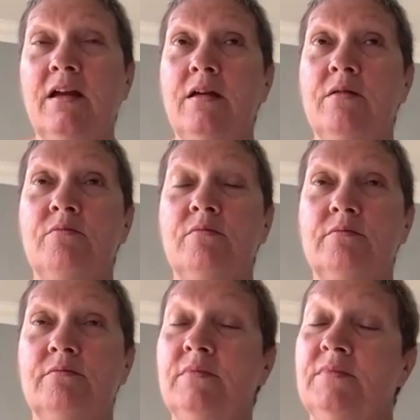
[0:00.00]
Um,
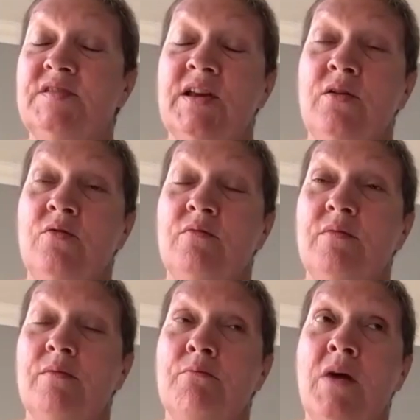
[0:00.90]
so
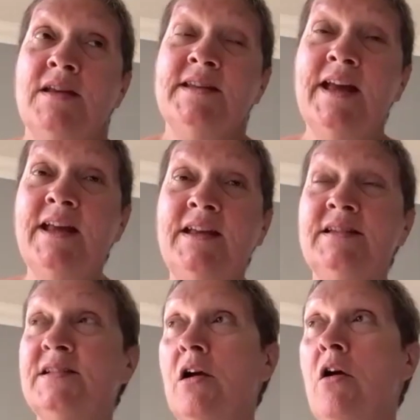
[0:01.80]
my days